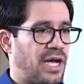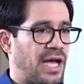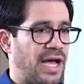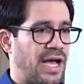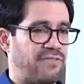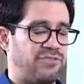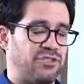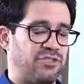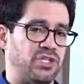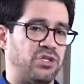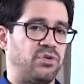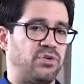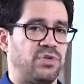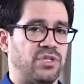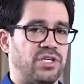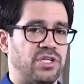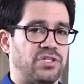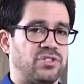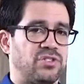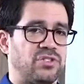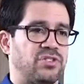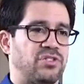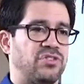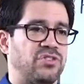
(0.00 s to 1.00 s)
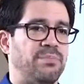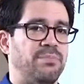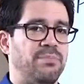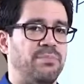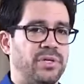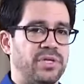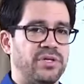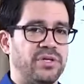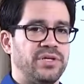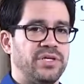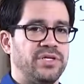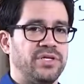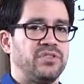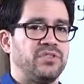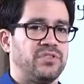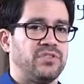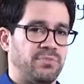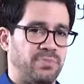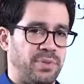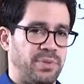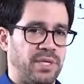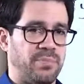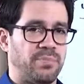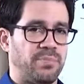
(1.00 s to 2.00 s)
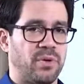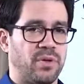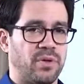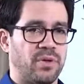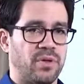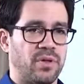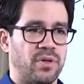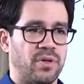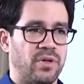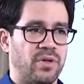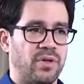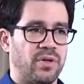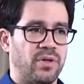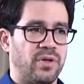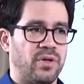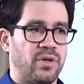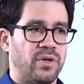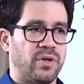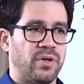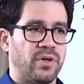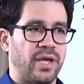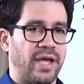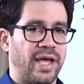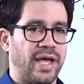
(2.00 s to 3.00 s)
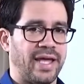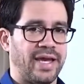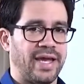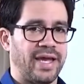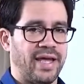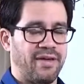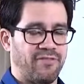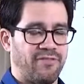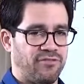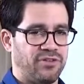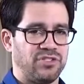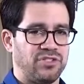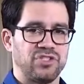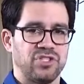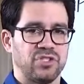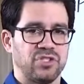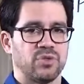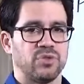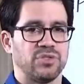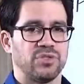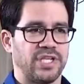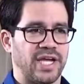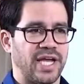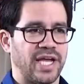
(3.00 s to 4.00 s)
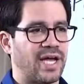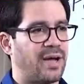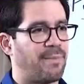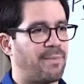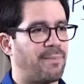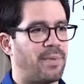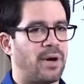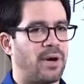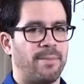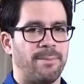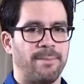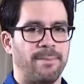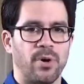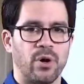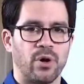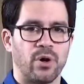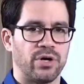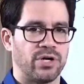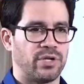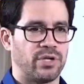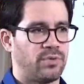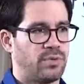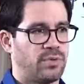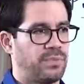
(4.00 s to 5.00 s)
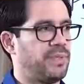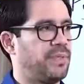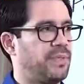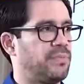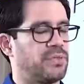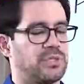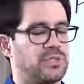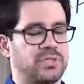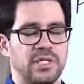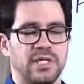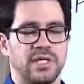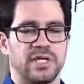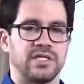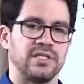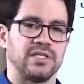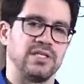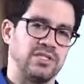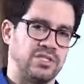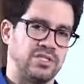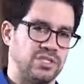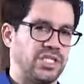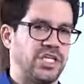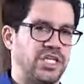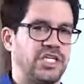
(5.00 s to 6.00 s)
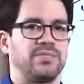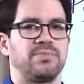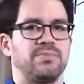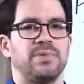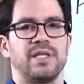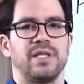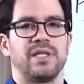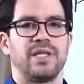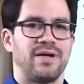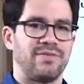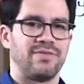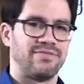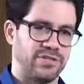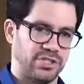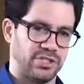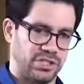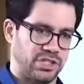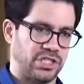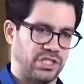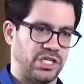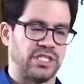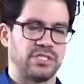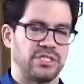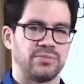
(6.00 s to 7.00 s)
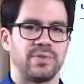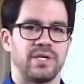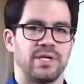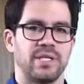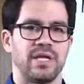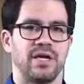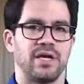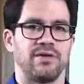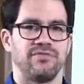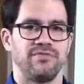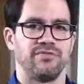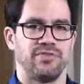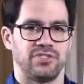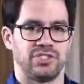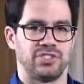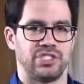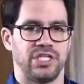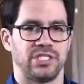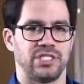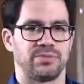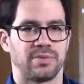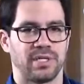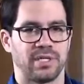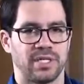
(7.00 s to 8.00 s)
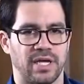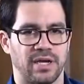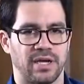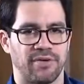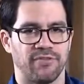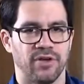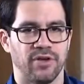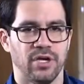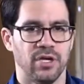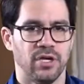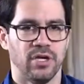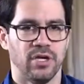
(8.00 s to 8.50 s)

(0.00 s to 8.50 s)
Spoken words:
I've shown this to millions of people, and every single day I'm bombarded with people saying, this changed my life, this changed my life, this changed my life.